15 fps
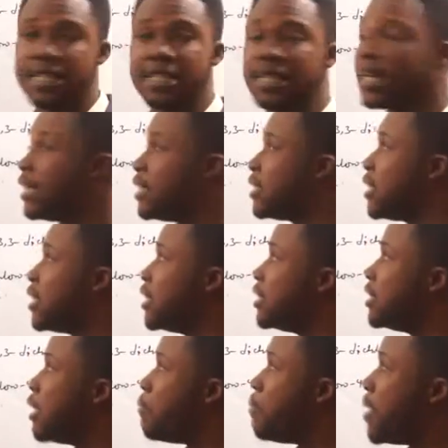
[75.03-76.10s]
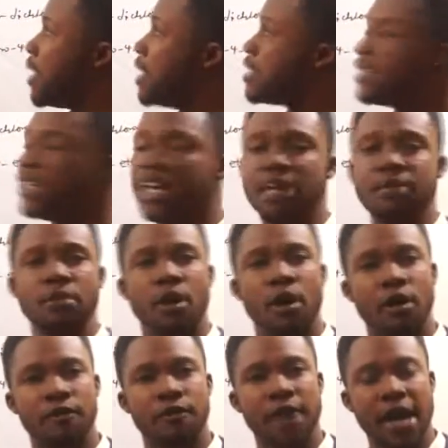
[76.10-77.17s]
said, the parent name
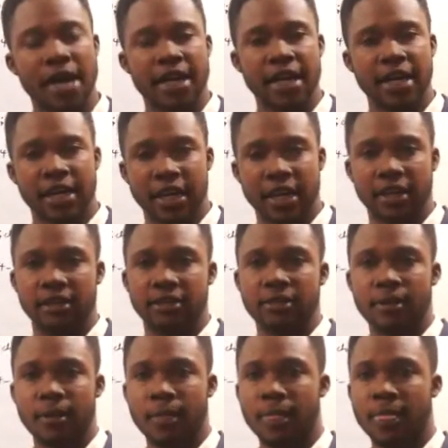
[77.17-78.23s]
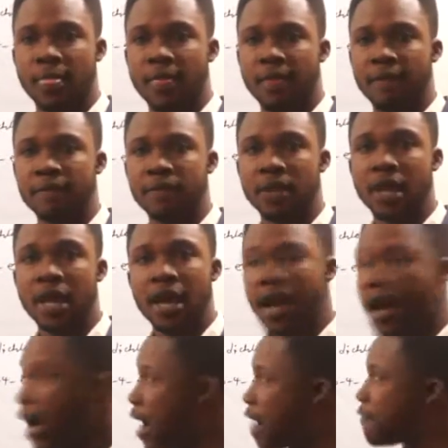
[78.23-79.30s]
of an alkane.
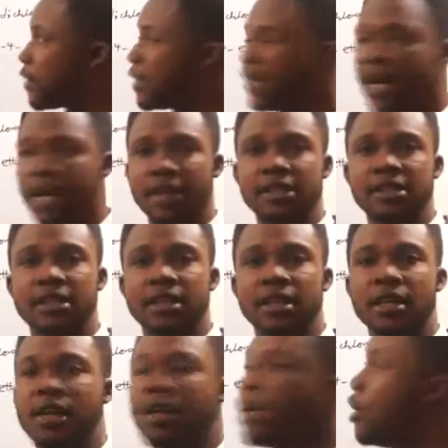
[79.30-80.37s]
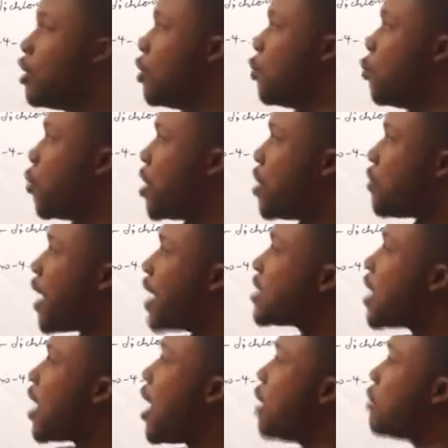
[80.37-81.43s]
After that, we write
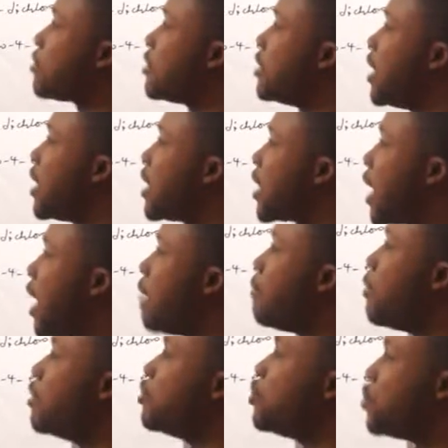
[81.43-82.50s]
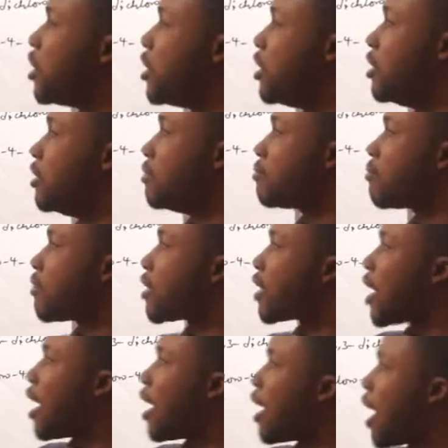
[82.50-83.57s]
out the carbon chain
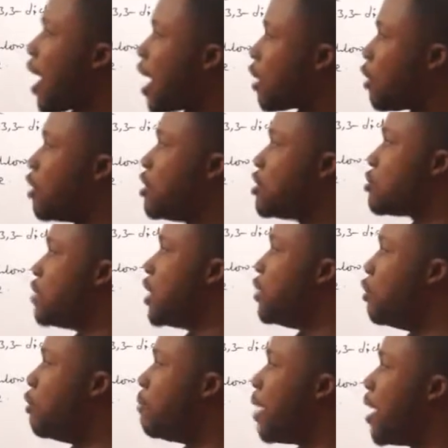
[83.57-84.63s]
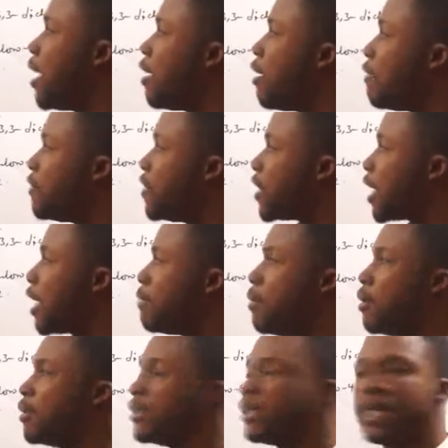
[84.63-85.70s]
according to the number of the
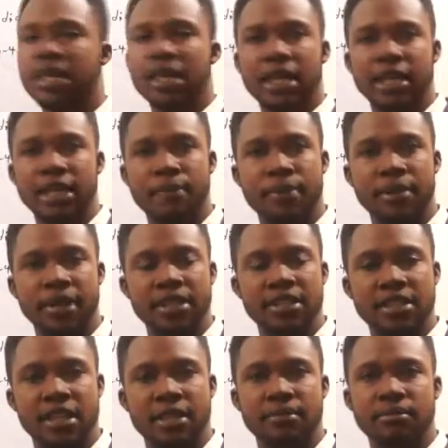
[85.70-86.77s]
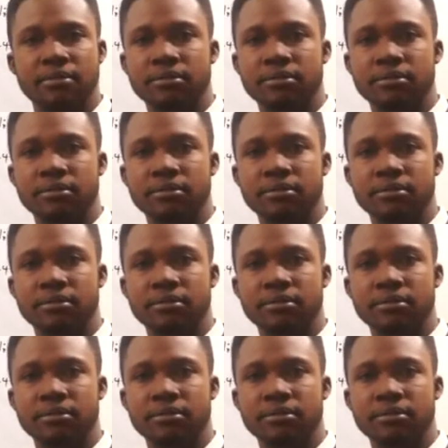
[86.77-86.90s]
carbon in the parent's name.